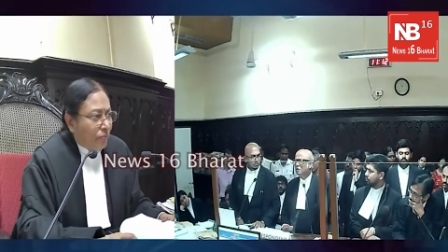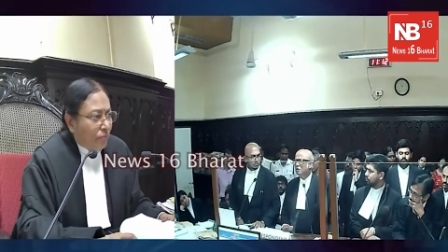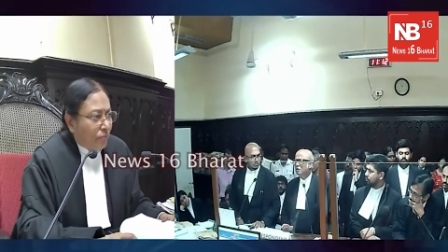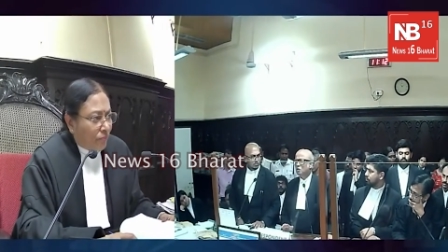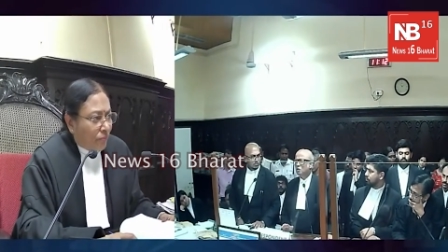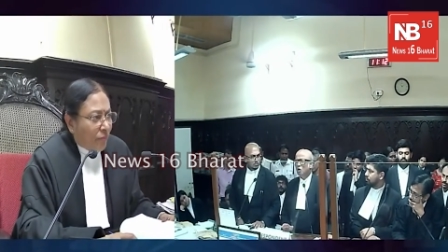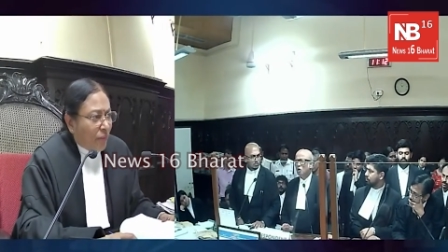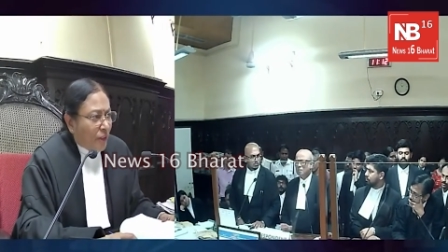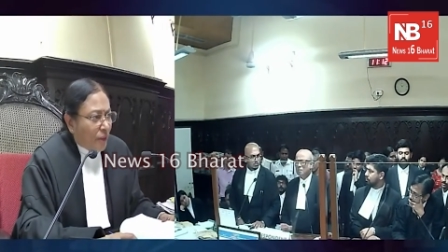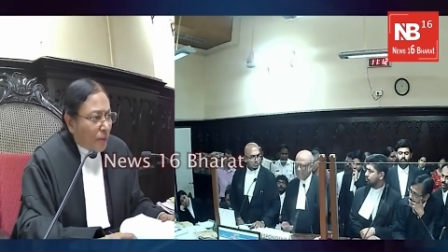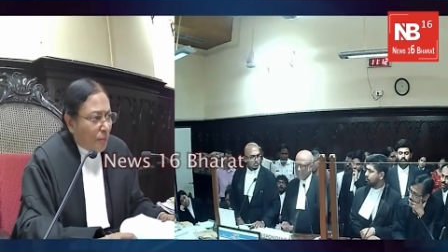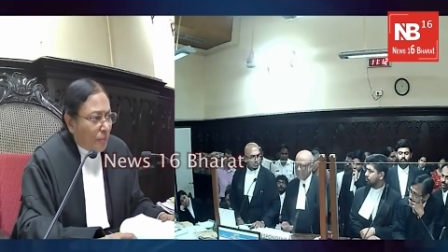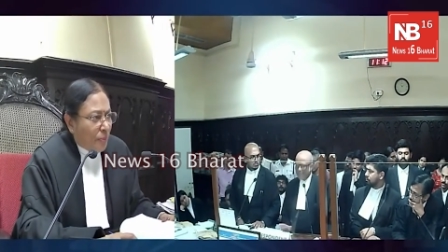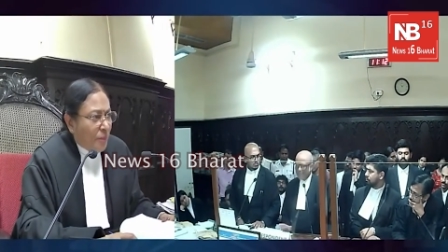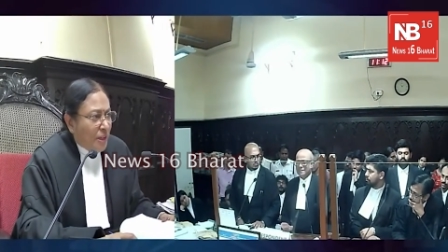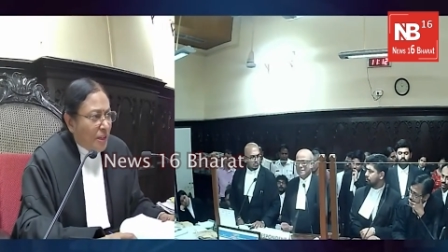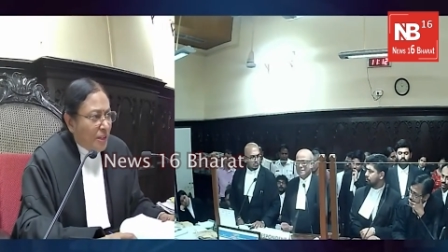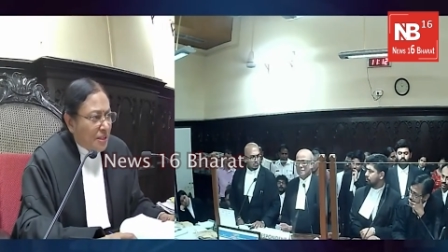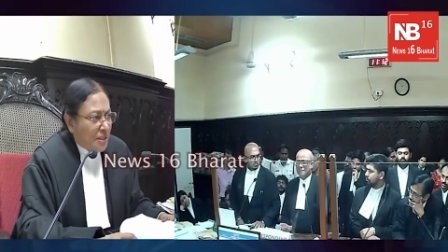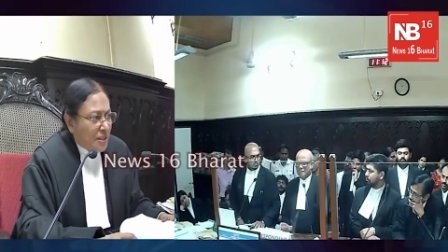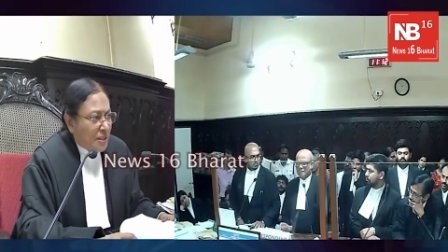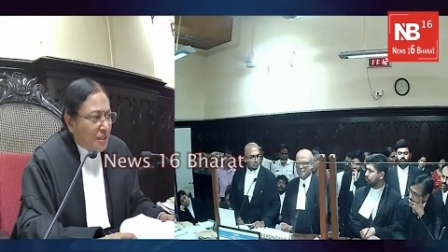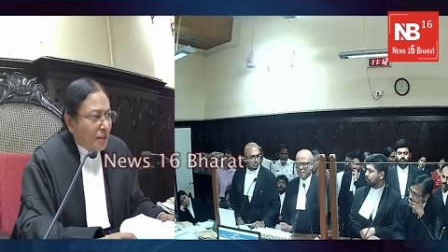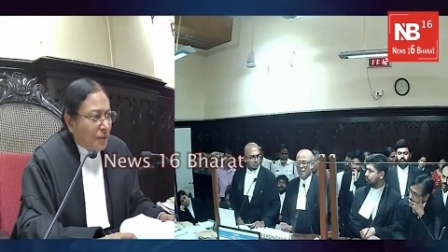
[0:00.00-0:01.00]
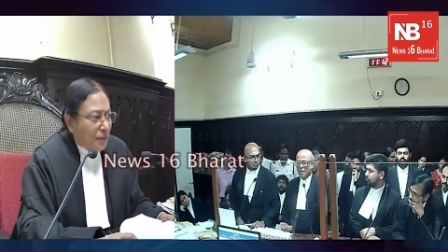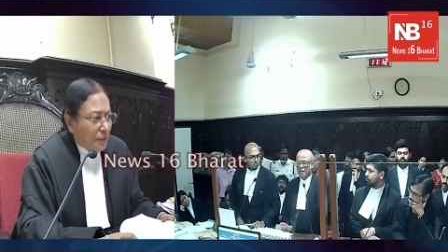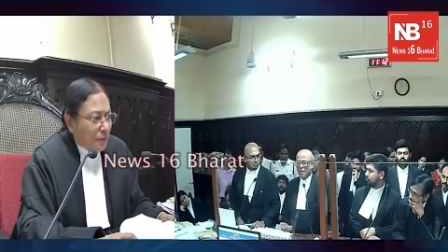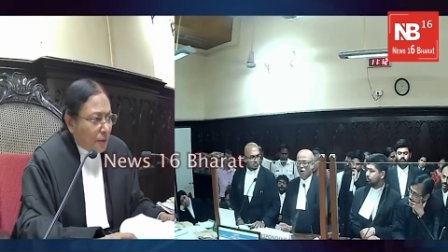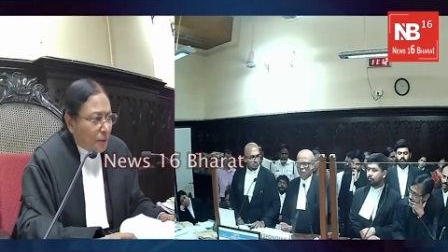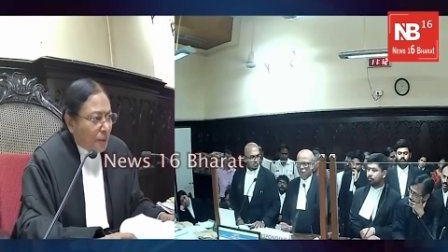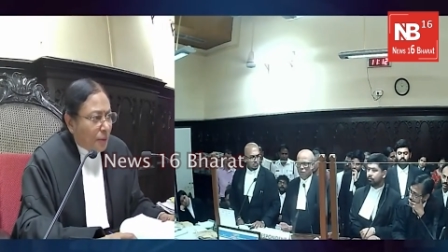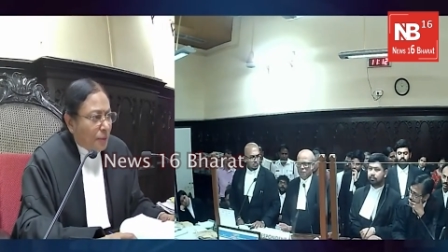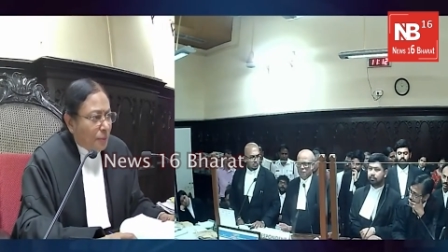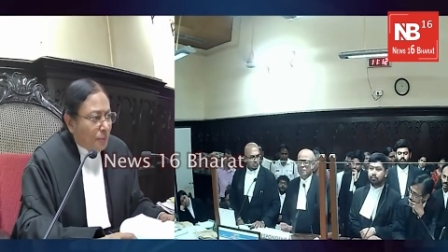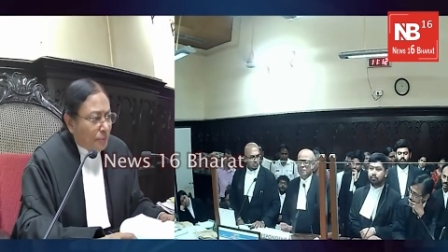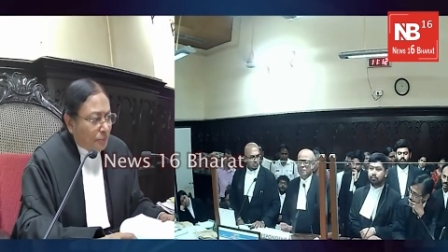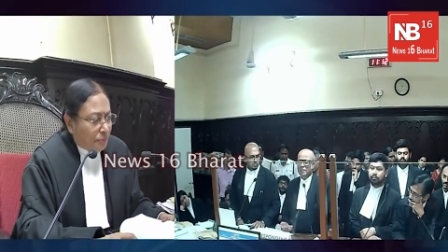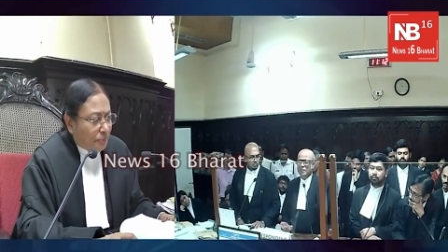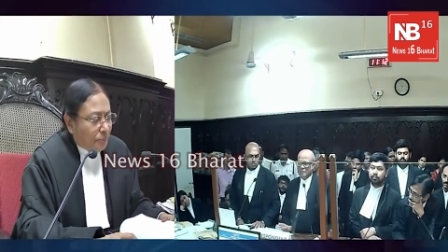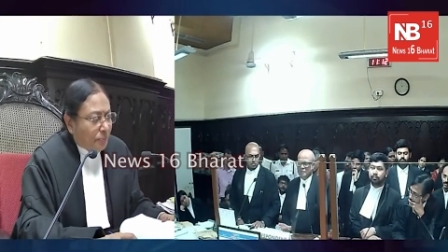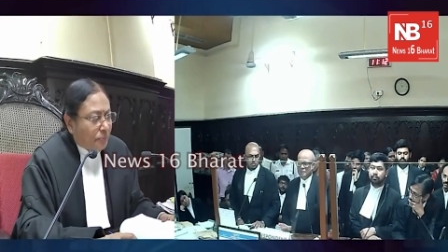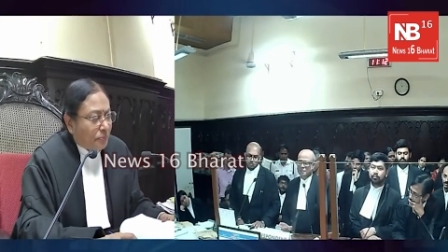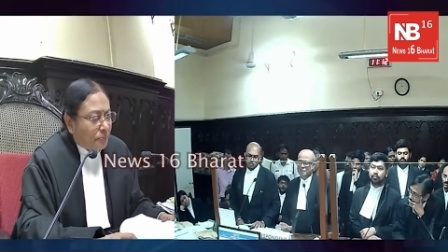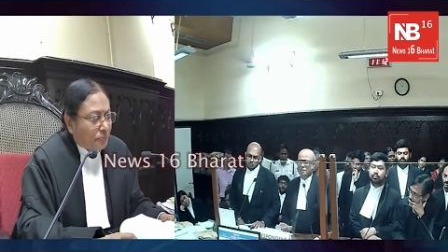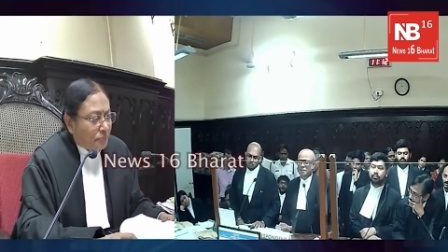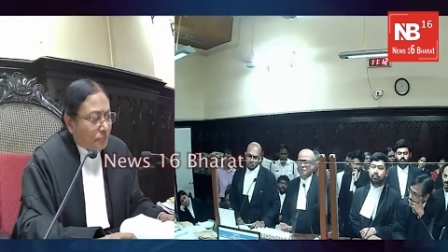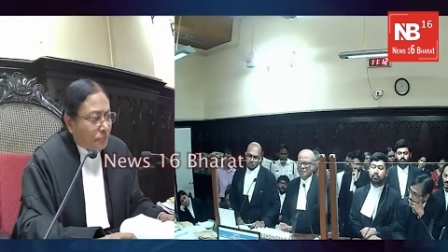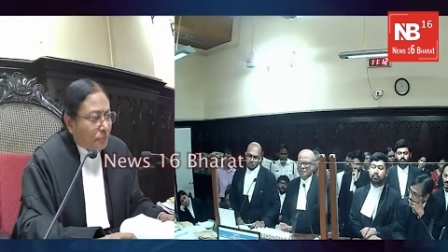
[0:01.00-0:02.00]
talks less of the
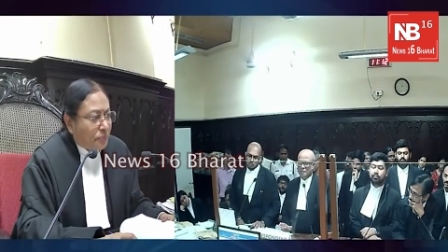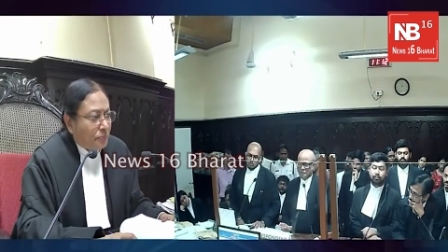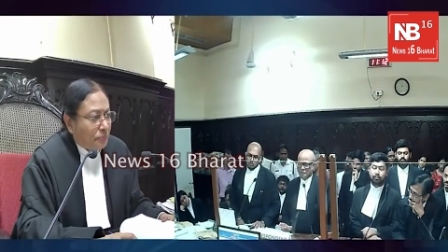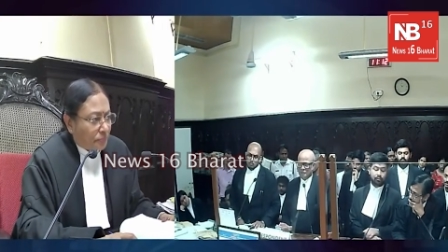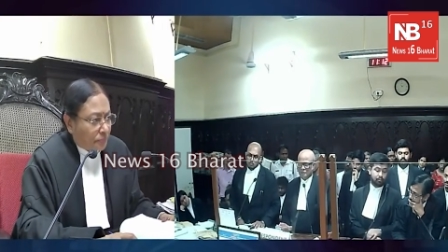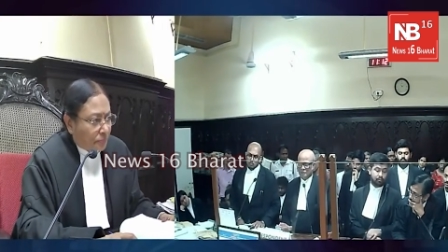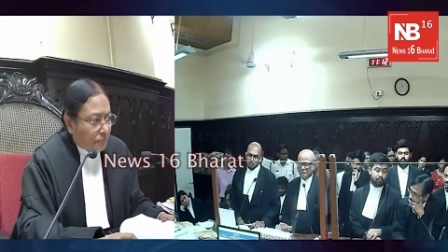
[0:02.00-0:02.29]
incident.